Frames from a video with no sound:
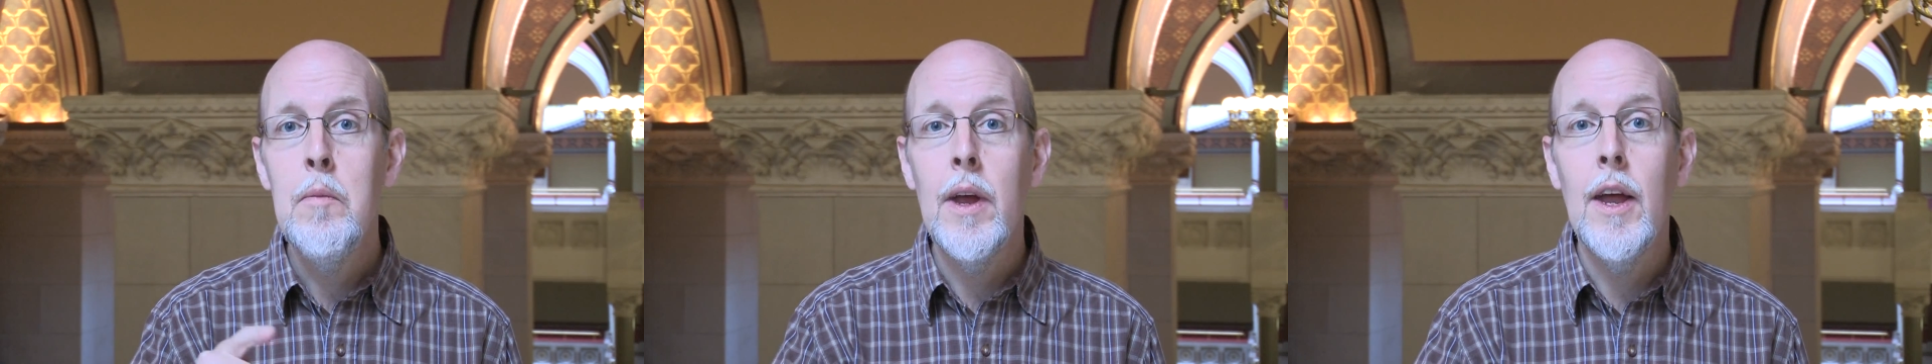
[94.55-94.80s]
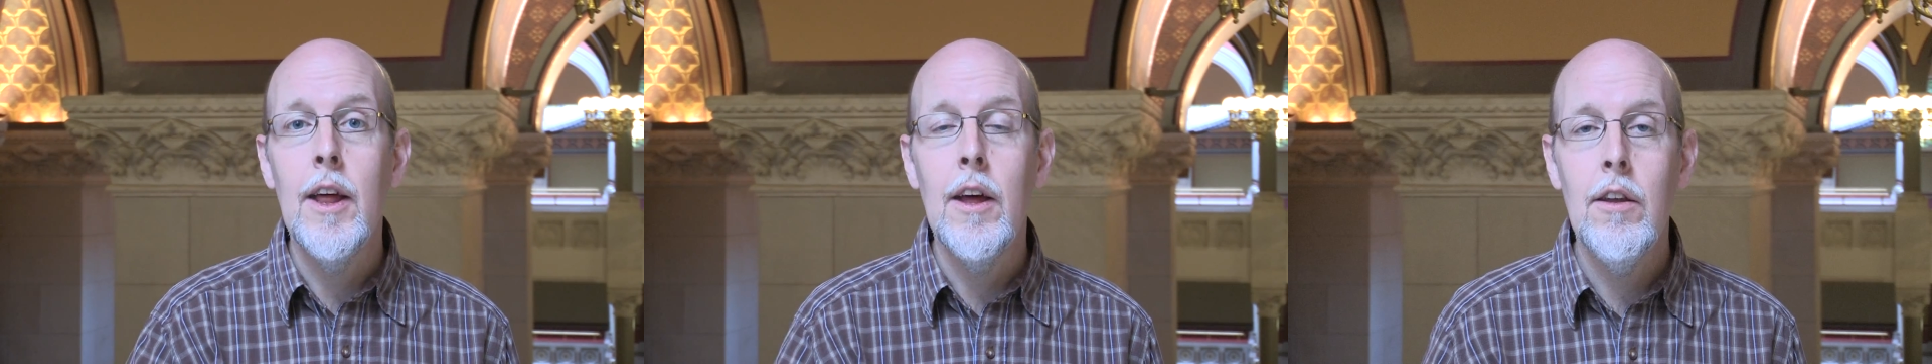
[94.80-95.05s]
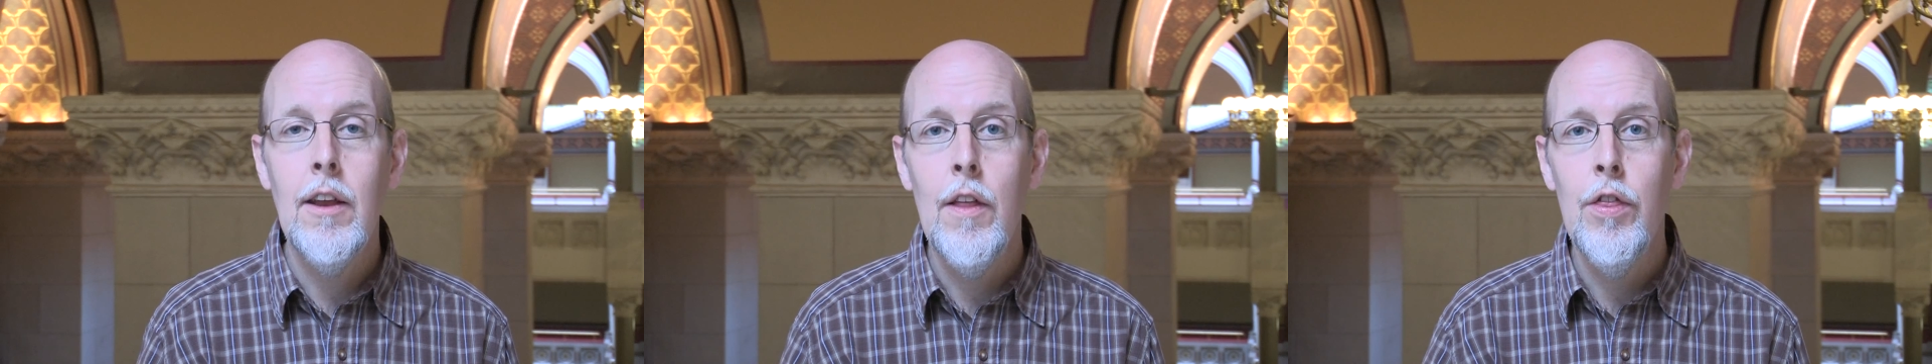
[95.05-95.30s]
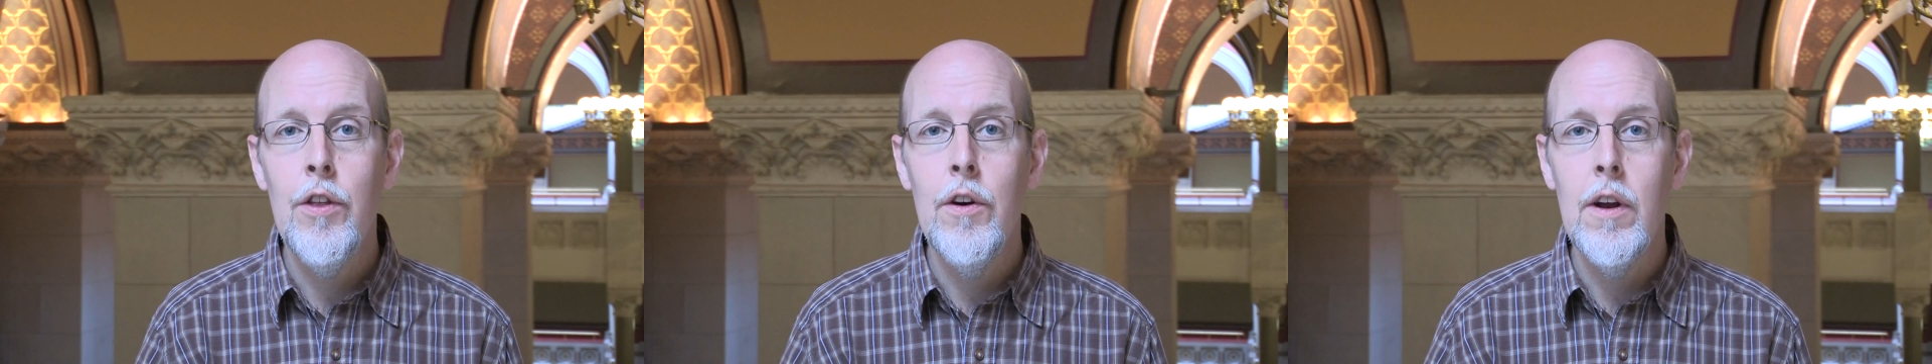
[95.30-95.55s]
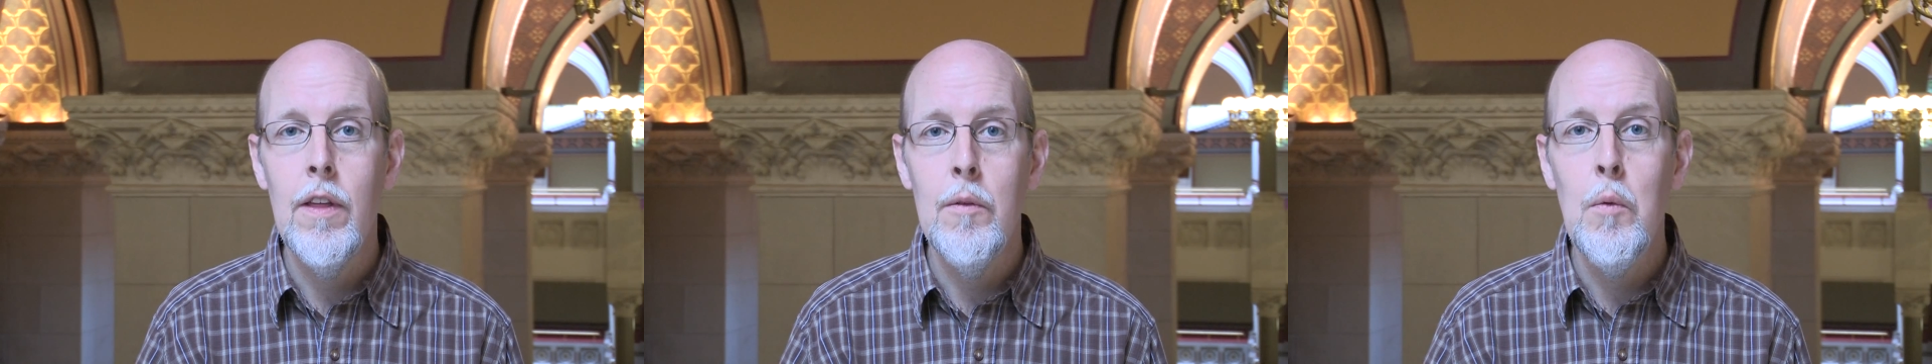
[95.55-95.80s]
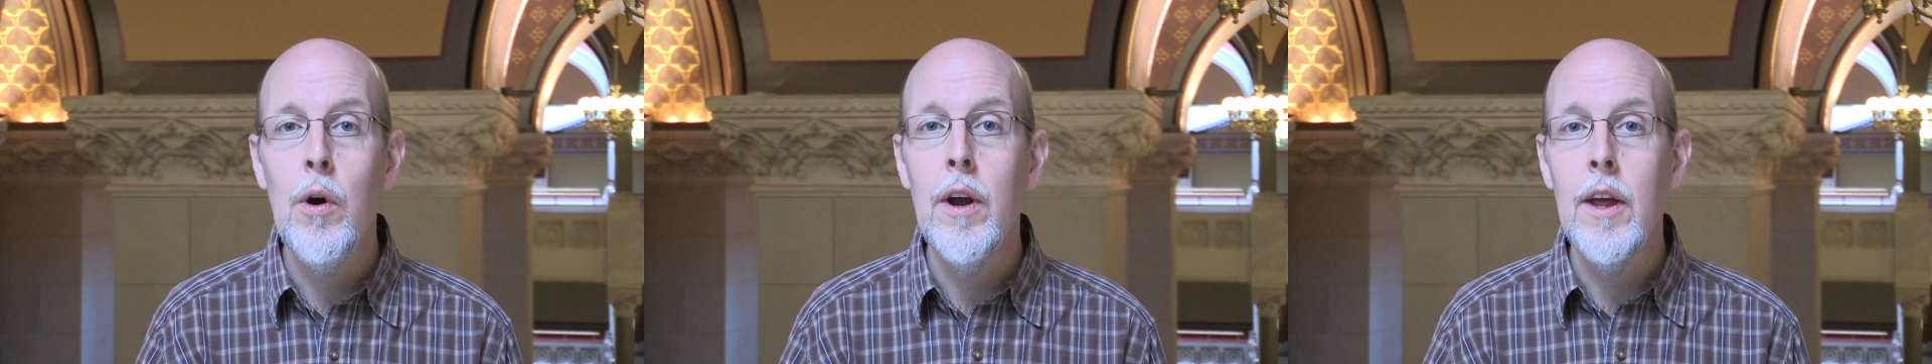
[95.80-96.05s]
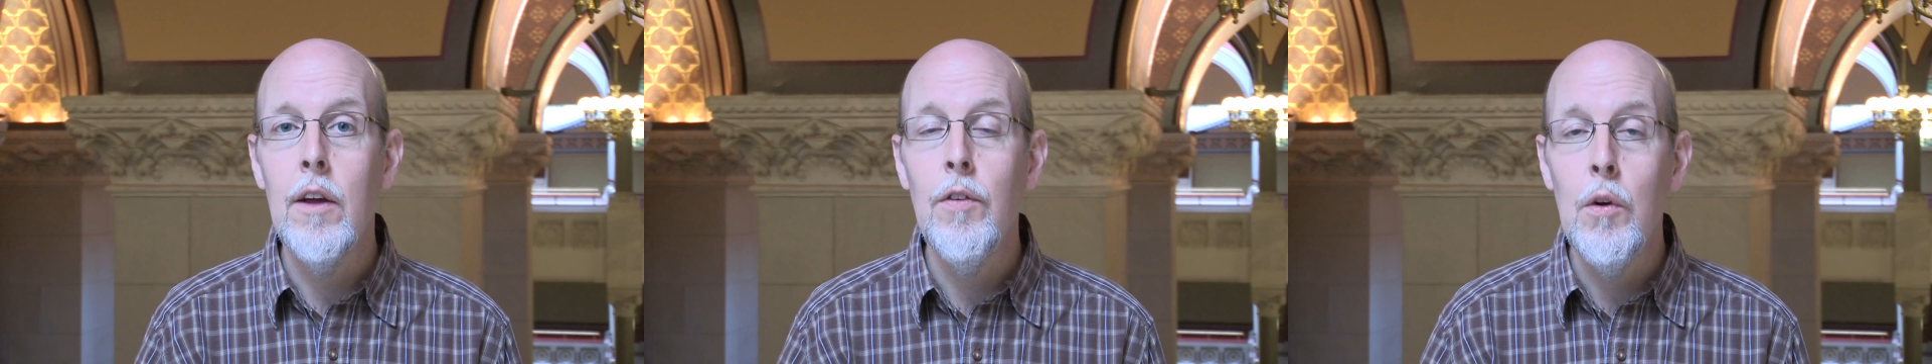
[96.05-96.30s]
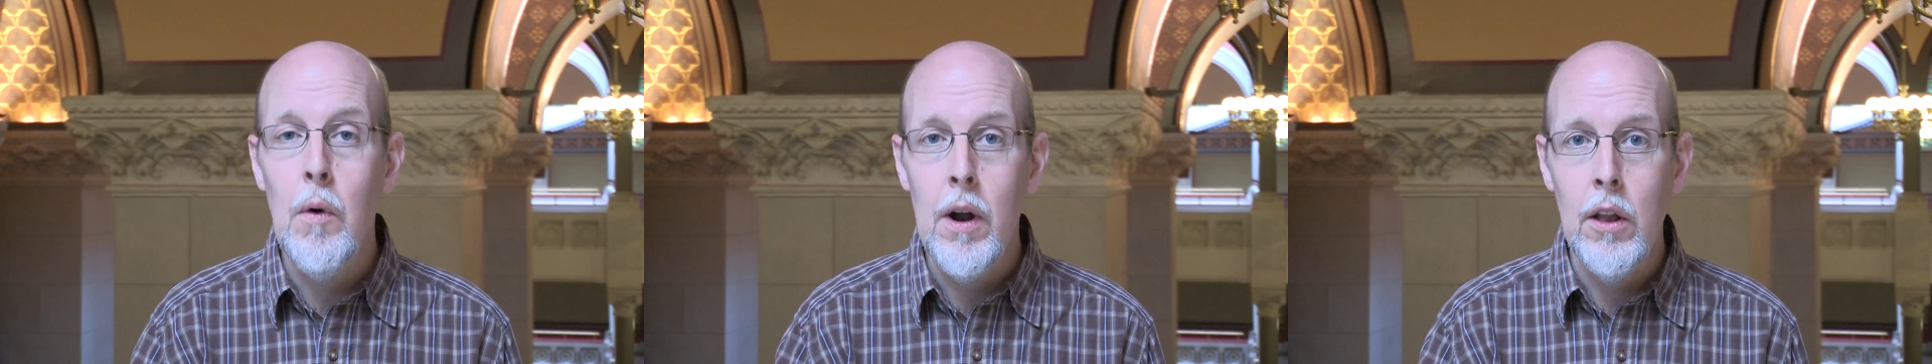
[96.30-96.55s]
beginning at 10.30 in the morning
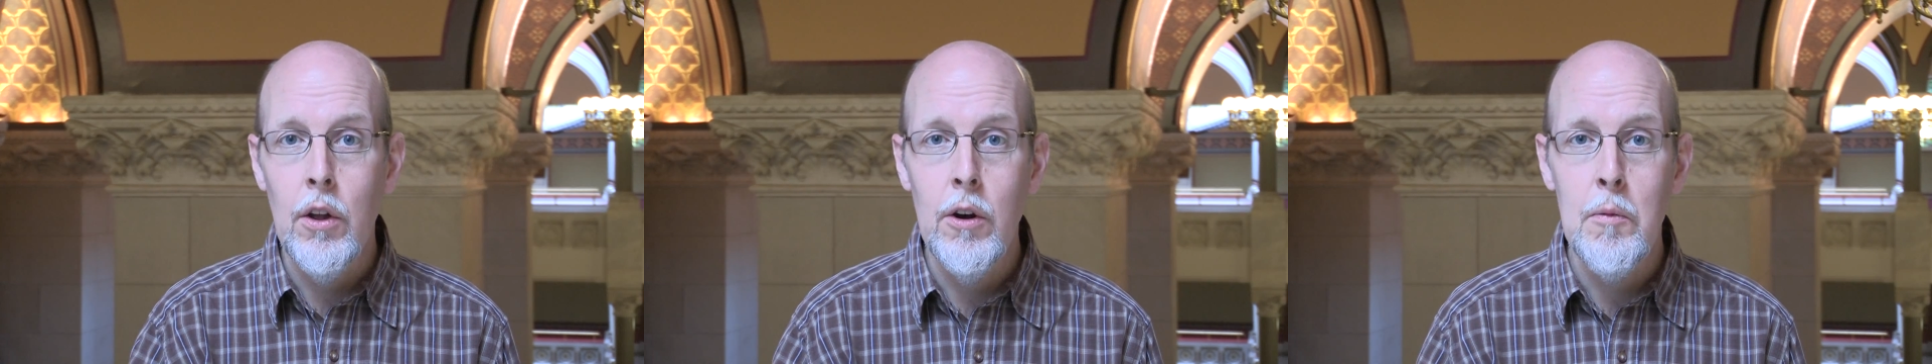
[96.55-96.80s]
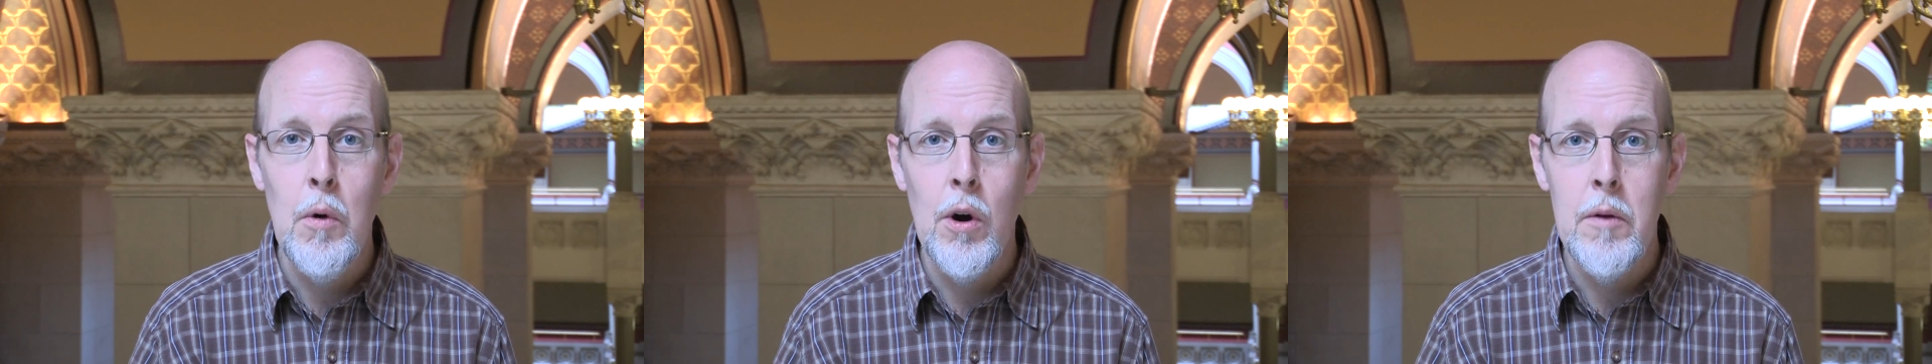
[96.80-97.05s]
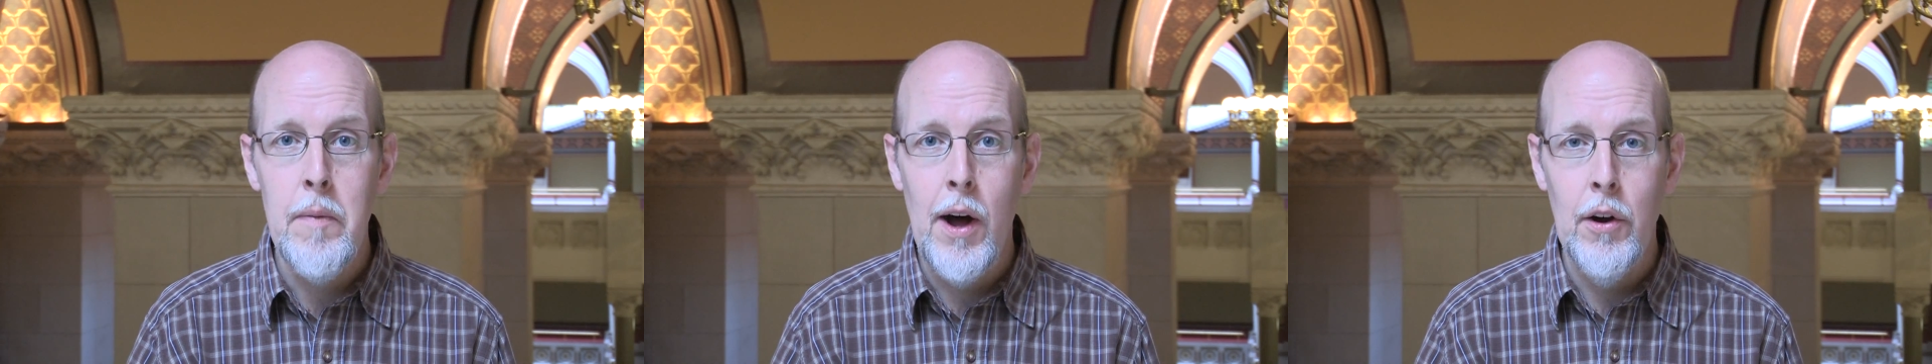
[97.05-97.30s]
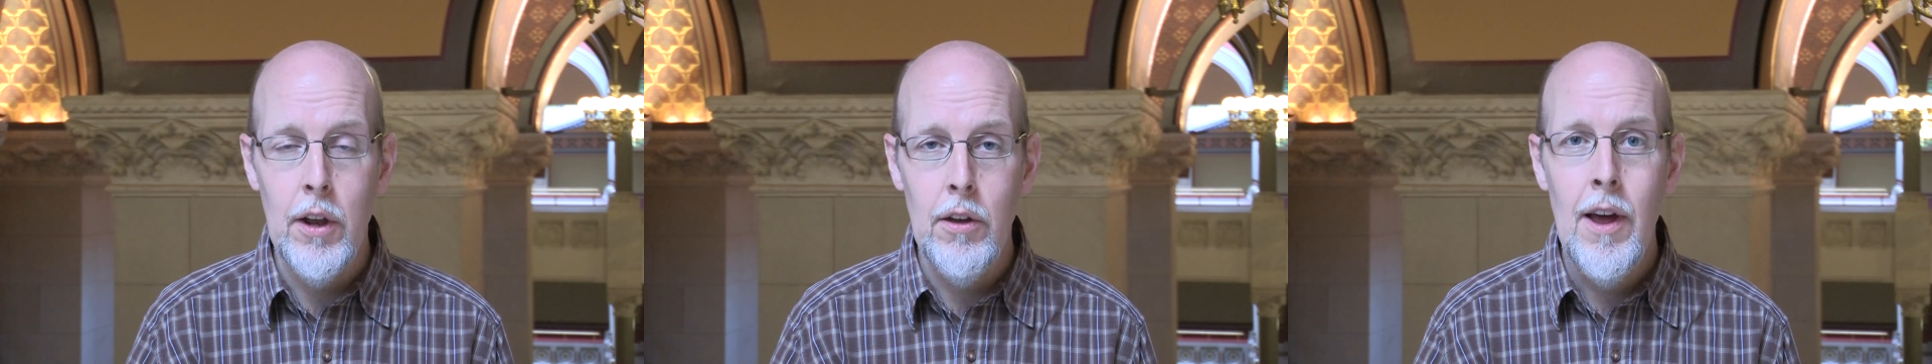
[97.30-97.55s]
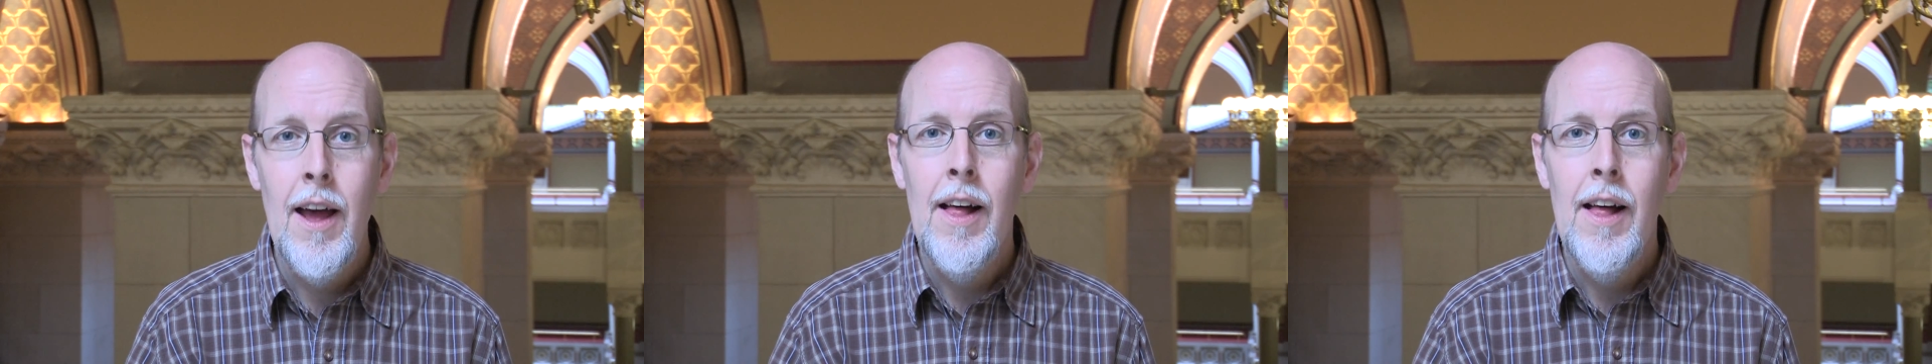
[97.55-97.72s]
if you want to learn more about it.